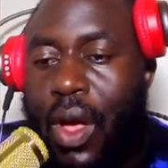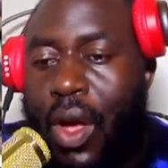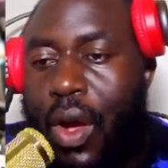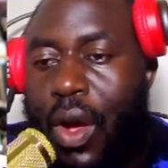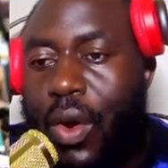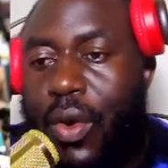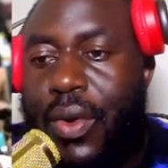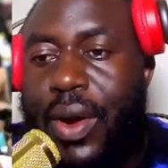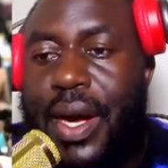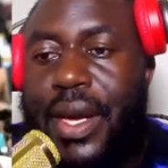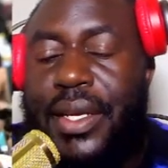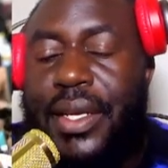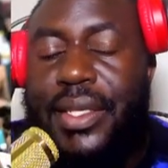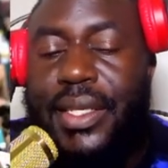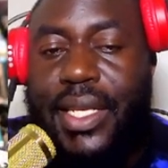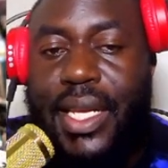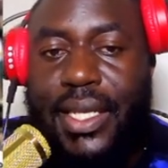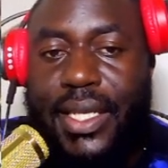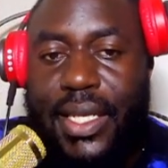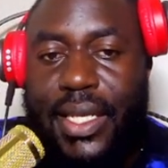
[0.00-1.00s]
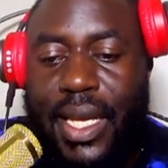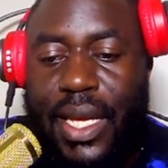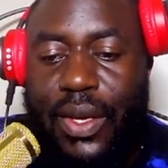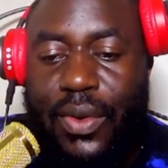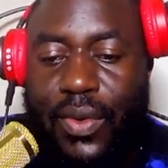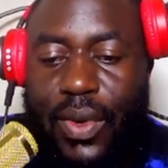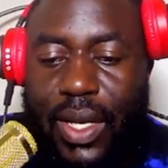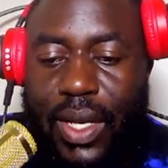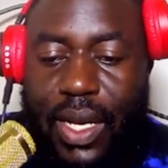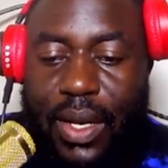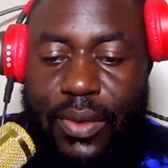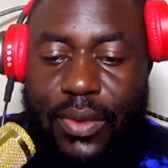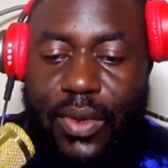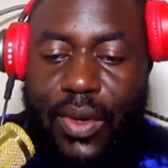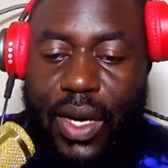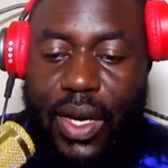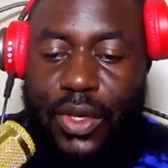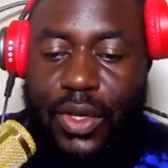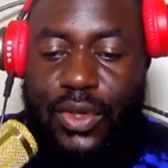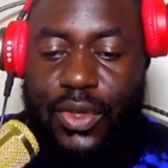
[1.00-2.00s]
Alright, yet again, welcome to
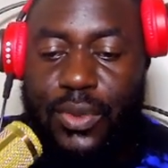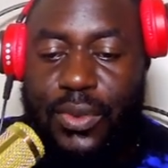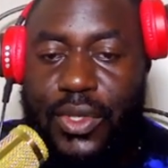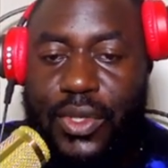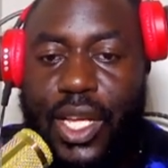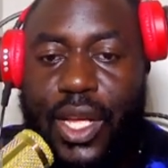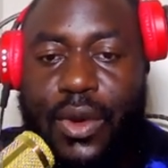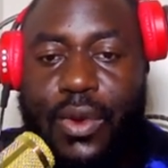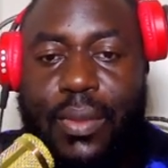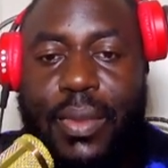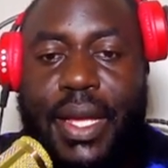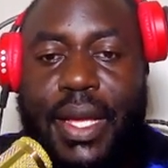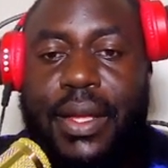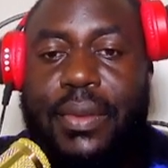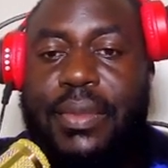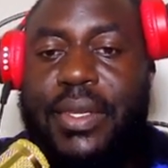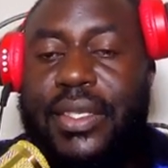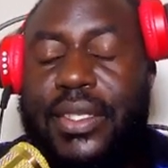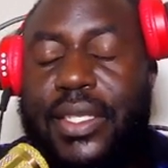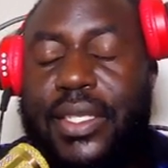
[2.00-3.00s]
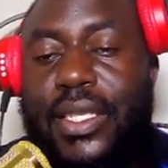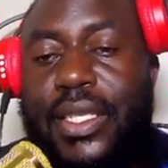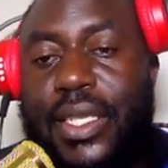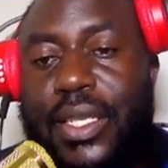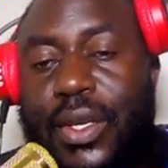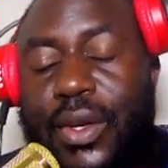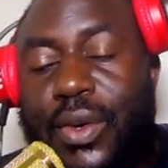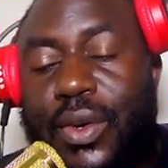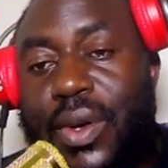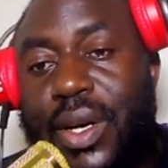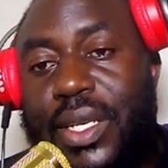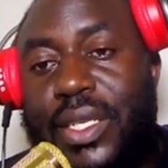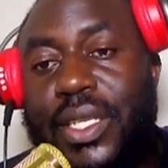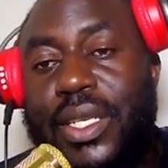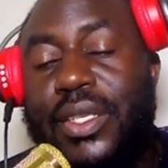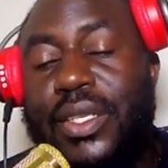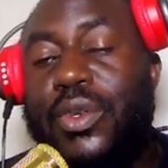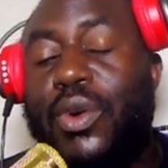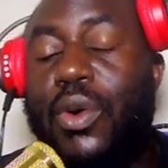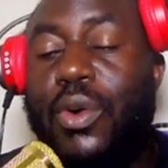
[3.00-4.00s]
our YouTube channel. My name is Tinted or
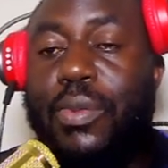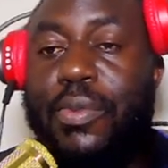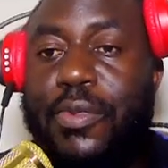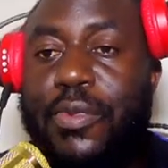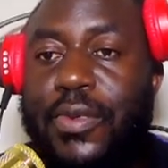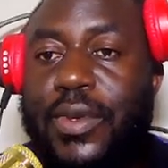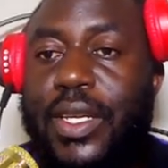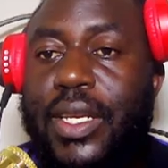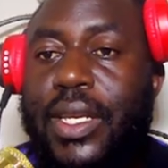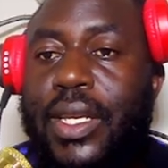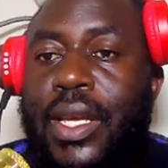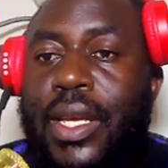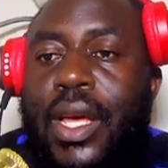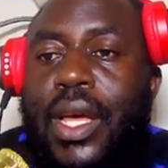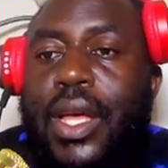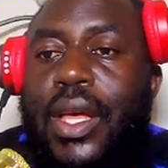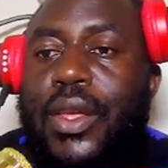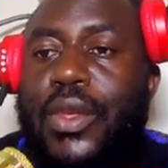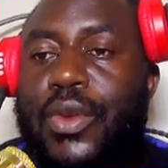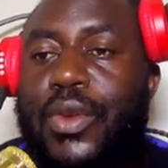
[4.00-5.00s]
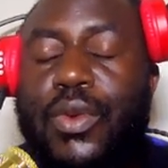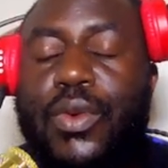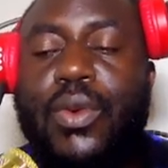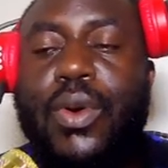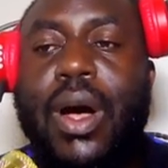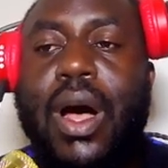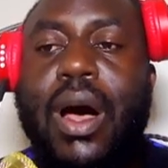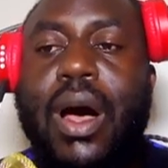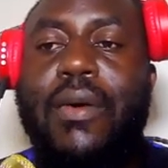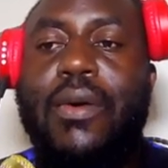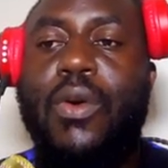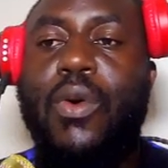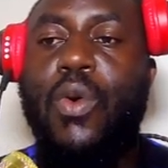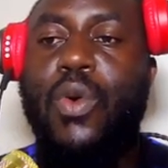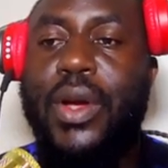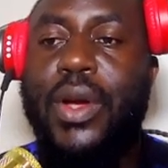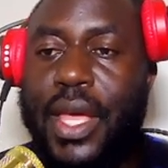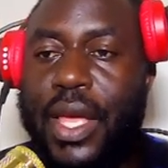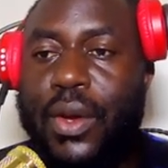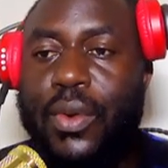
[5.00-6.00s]
Gracious. Hopefully, you are
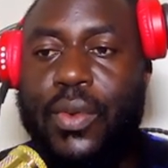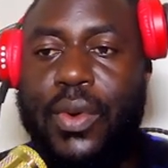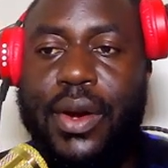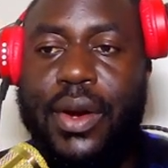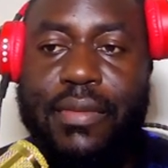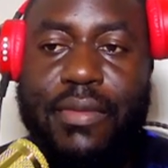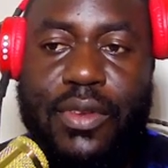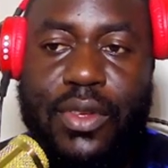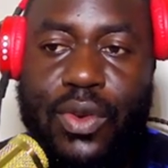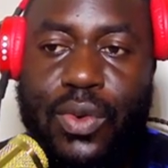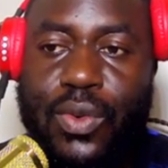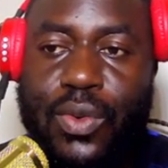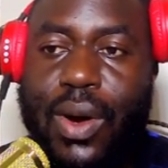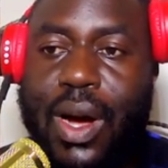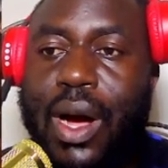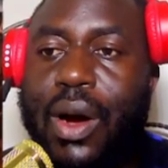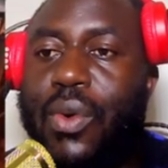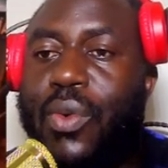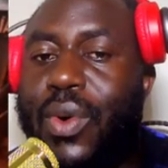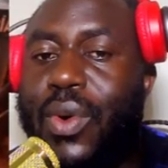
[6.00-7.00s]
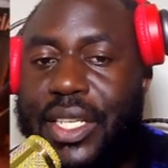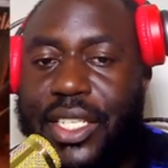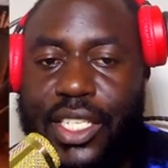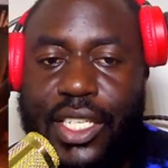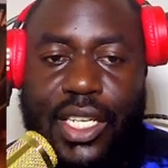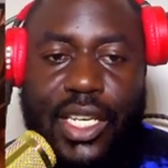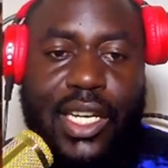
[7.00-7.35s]
okay wherever you are watching